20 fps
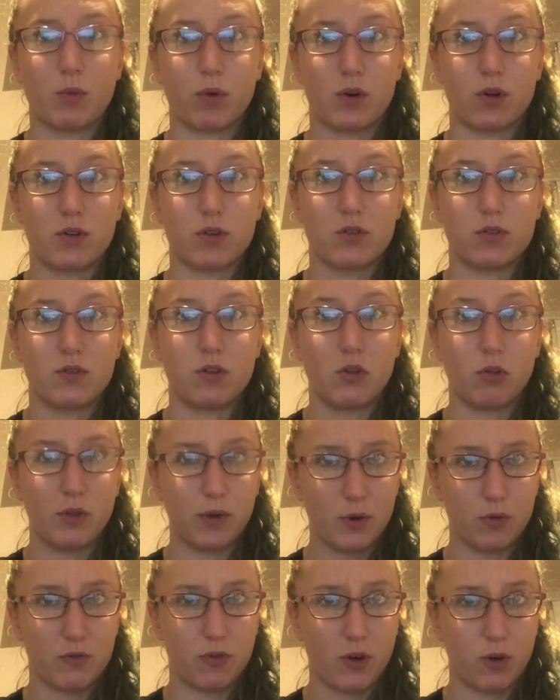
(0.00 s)
we're a
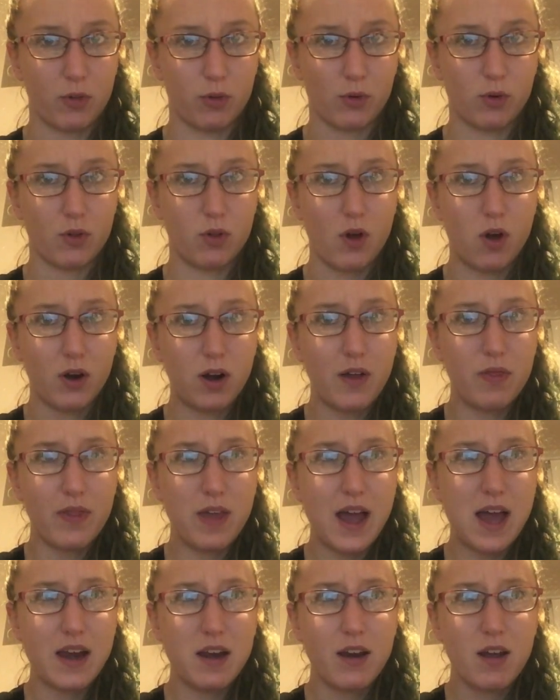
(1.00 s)
little farther along on
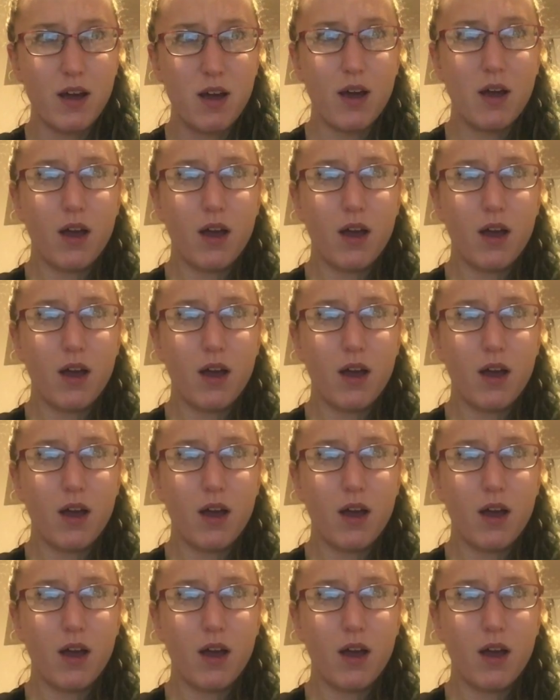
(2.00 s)
that.